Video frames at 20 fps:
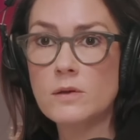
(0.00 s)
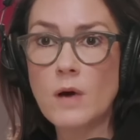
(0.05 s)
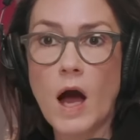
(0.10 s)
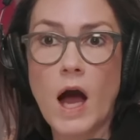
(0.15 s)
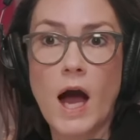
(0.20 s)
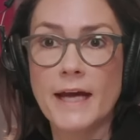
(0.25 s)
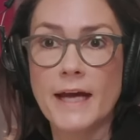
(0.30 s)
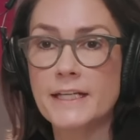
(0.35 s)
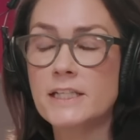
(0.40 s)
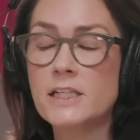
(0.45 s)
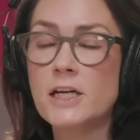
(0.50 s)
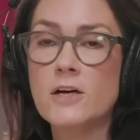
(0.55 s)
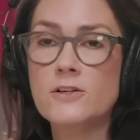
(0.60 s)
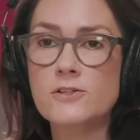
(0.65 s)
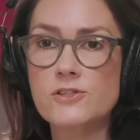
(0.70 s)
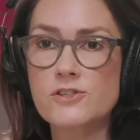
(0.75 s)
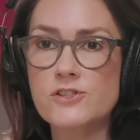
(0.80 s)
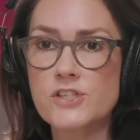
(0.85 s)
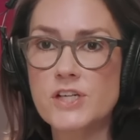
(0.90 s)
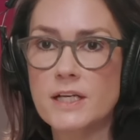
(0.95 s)
I can
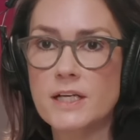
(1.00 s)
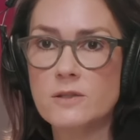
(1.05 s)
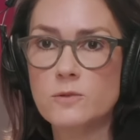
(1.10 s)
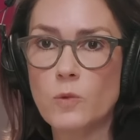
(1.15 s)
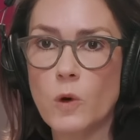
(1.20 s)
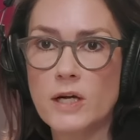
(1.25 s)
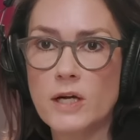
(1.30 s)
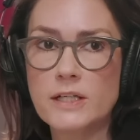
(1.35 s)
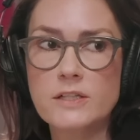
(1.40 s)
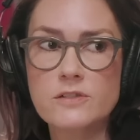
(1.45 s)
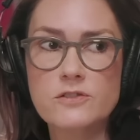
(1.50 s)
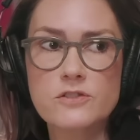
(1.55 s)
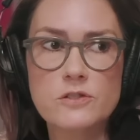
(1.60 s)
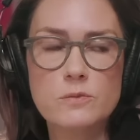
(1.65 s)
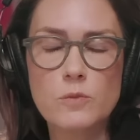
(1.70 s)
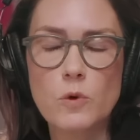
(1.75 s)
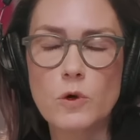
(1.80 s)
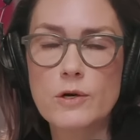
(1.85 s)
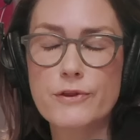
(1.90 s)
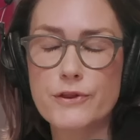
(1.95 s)
understand wanting to
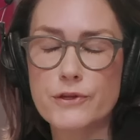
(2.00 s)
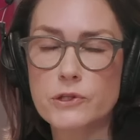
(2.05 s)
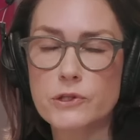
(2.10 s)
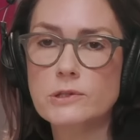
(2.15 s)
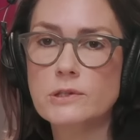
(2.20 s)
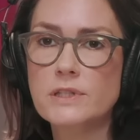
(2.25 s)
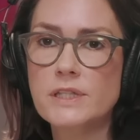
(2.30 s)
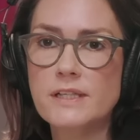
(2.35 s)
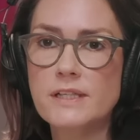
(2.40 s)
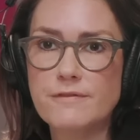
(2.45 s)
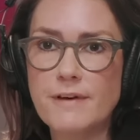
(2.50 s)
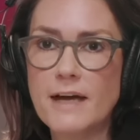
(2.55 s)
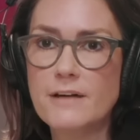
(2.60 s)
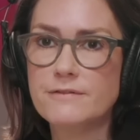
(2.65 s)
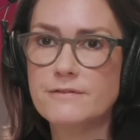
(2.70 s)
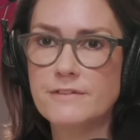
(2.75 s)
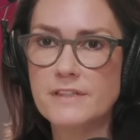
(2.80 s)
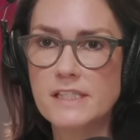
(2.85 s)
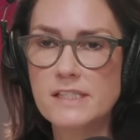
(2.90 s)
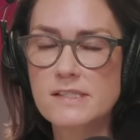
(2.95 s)
more thoroughly vet
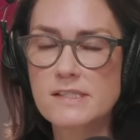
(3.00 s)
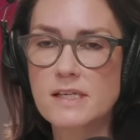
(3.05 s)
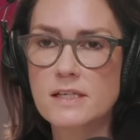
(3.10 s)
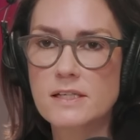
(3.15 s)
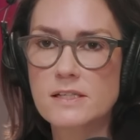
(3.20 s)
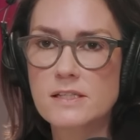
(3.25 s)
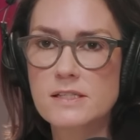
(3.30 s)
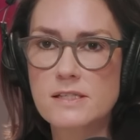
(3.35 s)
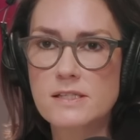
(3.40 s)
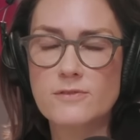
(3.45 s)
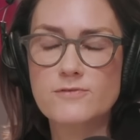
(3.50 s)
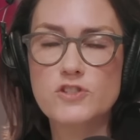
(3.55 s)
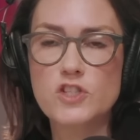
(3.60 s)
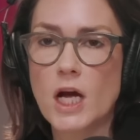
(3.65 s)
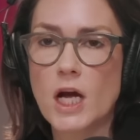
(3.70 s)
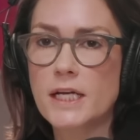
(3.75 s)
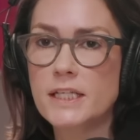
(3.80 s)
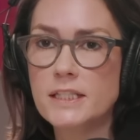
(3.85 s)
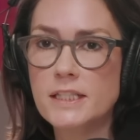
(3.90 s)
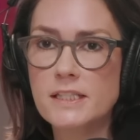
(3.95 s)
visas of
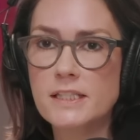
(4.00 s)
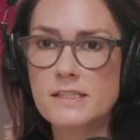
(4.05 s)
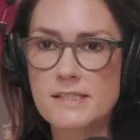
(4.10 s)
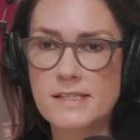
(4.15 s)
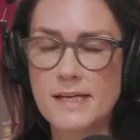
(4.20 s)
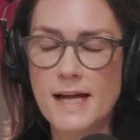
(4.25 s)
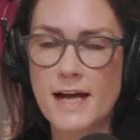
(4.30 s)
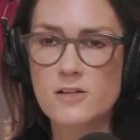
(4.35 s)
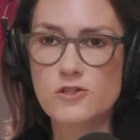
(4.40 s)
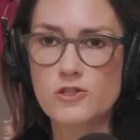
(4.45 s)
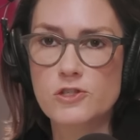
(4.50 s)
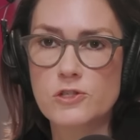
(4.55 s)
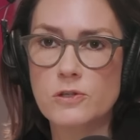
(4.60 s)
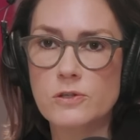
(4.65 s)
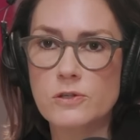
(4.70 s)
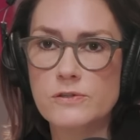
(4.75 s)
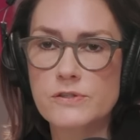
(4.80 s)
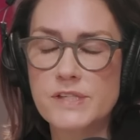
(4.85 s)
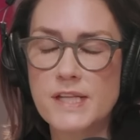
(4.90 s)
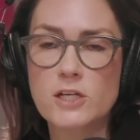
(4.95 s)
Chinese
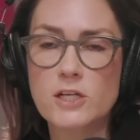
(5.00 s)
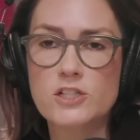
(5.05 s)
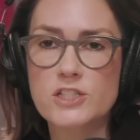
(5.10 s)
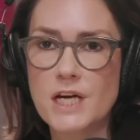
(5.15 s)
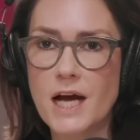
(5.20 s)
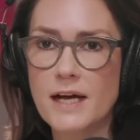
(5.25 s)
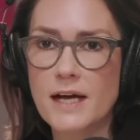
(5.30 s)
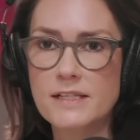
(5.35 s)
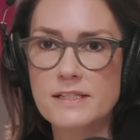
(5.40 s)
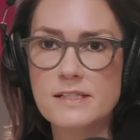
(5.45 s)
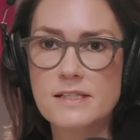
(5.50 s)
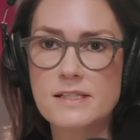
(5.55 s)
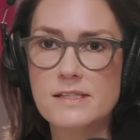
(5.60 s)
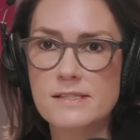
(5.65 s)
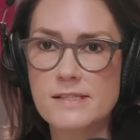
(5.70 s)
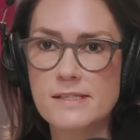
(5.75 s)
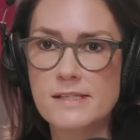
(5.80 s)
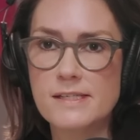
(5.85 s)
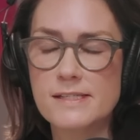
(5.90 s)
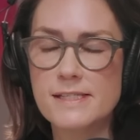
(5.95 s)
nationals that are tied to the
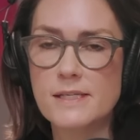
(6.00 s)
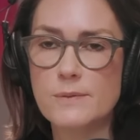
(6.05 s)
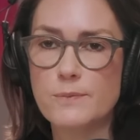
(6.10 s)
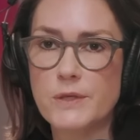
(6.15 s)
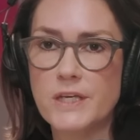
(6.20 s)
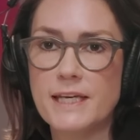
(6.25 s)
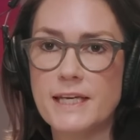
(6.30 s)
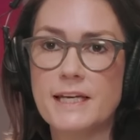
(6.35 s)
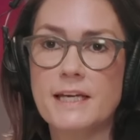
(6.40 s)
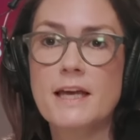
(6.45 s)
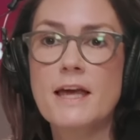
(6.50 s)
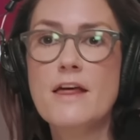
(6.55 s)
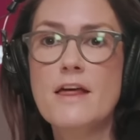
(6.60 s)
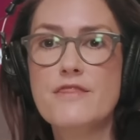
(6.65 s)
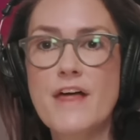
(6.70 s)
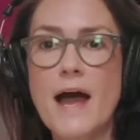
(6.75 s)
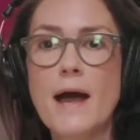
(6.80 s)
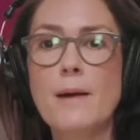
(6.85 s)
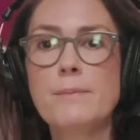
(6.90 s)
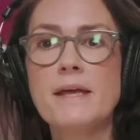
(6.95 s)
CCP.
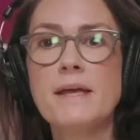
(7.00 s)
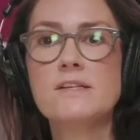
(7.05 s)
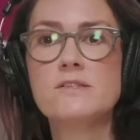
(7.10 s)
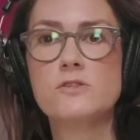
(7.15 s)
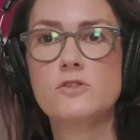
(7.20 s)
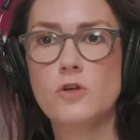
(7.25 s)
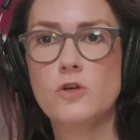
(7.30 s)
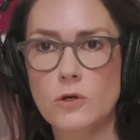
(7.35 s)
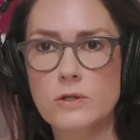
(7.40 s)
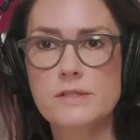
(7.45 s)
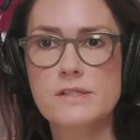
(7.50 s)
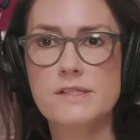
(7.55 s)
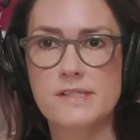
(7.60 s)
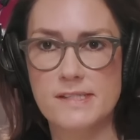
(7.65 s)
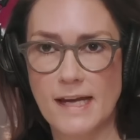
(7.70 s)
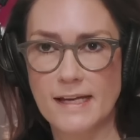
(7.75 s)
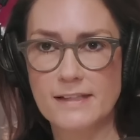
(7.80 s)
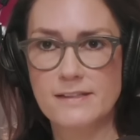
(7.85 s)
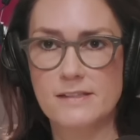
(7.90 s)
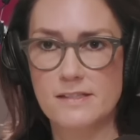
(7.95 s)
That makes good
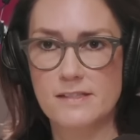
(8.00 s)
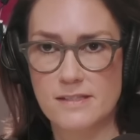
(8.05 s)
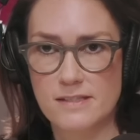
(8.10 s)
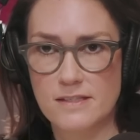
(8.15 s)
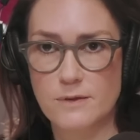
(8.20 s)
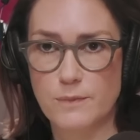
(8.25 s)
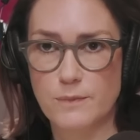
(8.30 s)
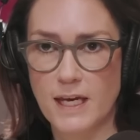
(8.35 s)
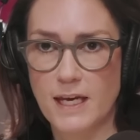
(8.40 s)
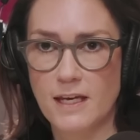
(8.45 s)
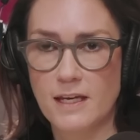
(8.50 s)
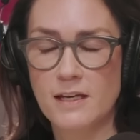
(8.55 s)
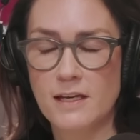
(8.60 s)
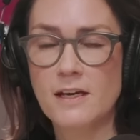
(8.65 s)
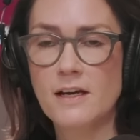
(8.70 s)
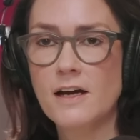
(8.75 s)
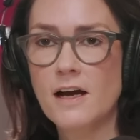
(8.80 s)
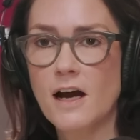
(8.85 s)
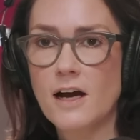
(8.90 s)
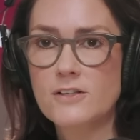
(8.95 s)
sense to me.
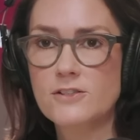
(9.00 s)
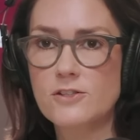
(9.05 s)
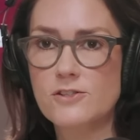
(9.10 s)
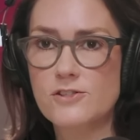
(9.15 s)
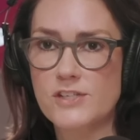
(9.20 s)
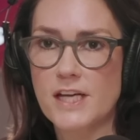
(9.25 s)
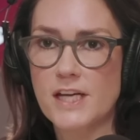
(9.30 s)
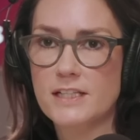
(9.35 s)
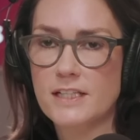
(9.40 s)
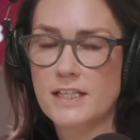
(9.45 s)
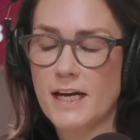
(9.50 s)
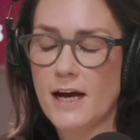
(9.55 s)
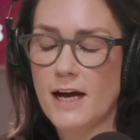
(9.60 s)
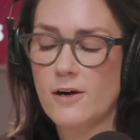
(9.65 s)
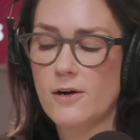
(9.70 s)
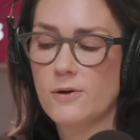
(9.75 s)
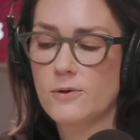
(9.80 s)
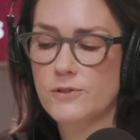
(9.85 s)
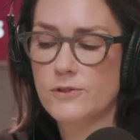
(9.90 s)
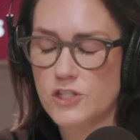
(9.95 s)
Understanding
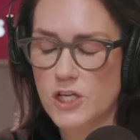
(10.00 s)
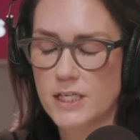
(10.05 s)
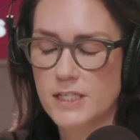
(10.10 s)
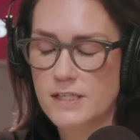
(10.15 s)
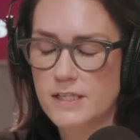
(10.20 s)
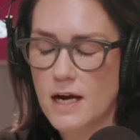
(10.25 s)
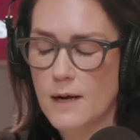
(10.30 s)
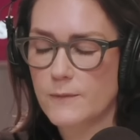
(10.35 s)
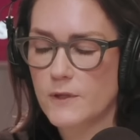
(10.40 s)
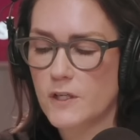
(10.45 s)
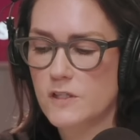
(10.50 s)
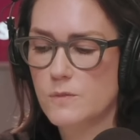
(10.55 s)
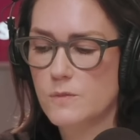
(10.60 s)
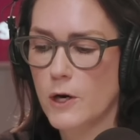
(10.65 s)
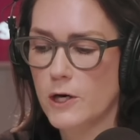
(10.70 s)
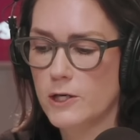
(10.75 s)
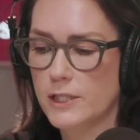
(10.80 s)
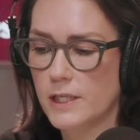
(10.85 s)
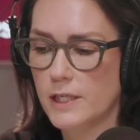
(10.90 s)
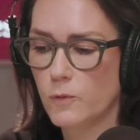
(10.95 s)
how the Chinese Communist
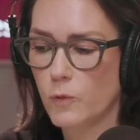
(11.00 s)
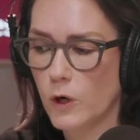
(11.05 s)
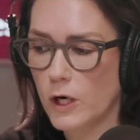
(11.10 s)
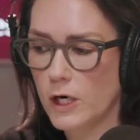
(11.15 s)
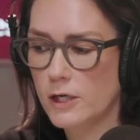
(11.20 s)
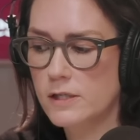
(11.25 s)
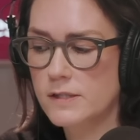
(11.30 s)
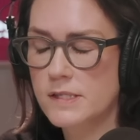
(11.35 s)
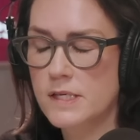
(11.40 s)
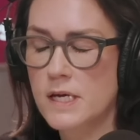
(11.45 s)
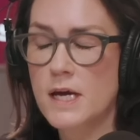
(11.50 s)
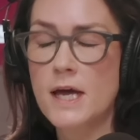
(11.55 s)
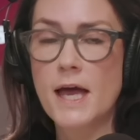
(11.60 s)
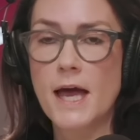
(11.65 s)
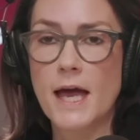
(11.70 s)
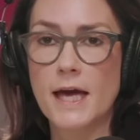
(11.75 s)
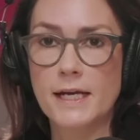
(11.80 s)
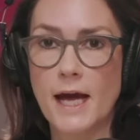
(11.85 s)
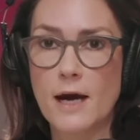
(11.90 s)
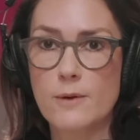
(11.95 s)
Party works
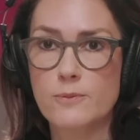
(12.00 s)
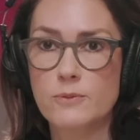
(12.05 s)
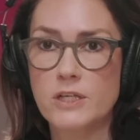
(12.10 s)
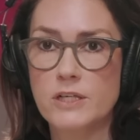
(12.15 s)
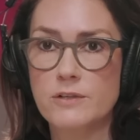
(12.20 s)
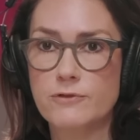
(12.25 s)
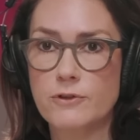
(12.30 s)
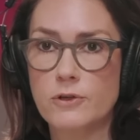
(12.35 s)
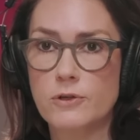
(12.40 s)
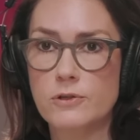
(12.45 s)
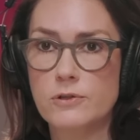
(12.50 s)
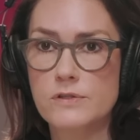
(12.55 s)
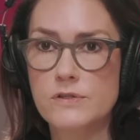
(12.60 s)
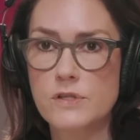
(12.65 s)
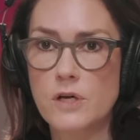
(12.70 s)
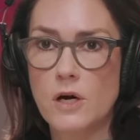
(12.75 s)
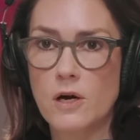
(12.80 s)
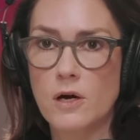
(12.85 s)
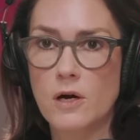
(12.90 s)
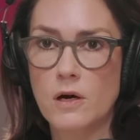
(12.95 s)
and how many folks
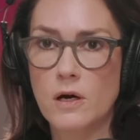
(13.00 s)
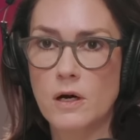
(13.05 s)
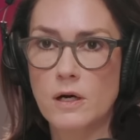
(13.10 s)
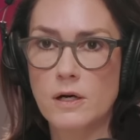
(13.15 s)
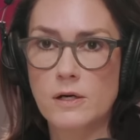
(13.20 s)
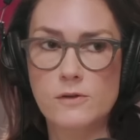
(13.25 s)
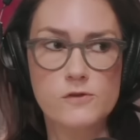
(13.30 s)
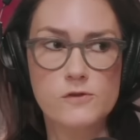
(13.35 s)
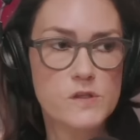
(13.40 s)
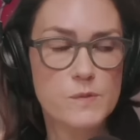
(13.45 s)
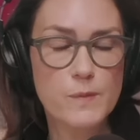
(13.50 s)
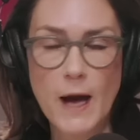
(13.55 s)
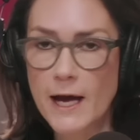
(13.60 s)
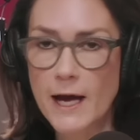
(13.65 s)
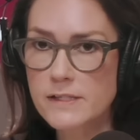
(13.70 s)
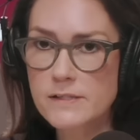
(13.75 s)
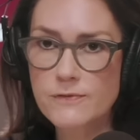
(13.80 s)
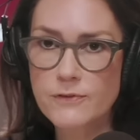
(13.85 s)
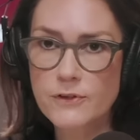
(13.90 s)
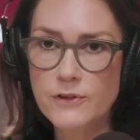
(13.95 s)
are
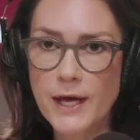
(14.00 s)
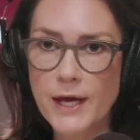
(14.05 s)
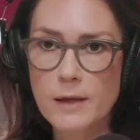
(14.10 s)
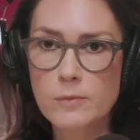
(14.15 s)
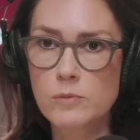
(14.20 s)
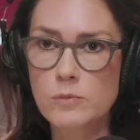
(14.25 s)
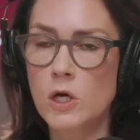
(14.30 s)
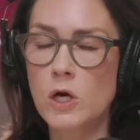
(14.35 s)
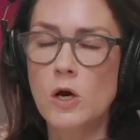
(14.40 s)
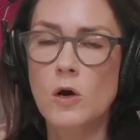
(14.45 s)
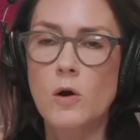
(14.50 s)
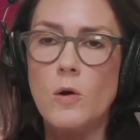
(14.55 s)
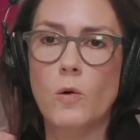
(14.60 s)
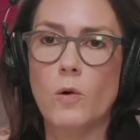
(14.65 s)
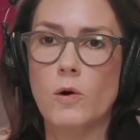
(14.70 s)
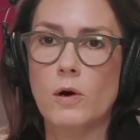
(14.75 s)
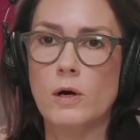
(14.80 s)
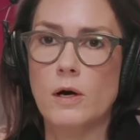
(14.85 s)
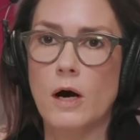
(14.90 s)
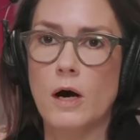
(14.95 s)
spies for them
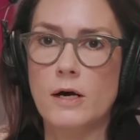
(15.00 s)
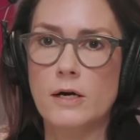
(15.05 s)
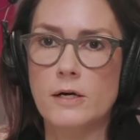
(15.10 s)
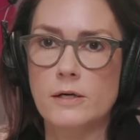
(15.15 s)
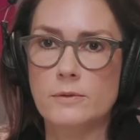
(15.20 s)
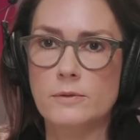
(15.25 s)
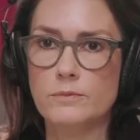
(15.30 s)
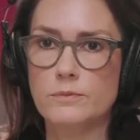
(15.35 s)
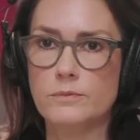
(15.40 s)
or are,